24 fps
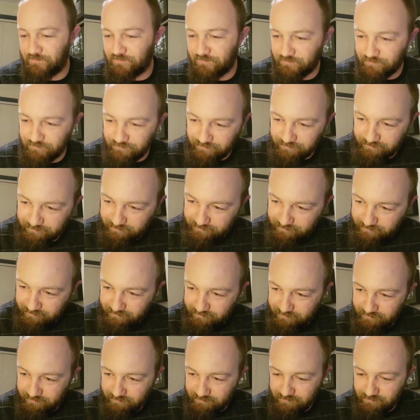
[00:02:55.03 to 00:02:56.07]

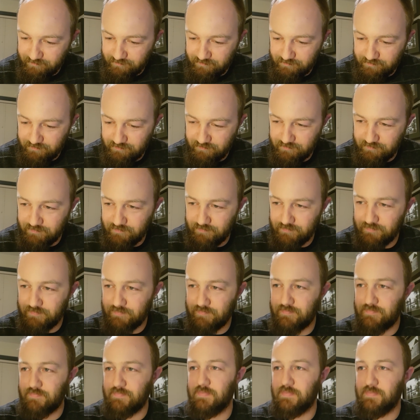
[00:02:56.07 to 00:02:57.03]
(silence)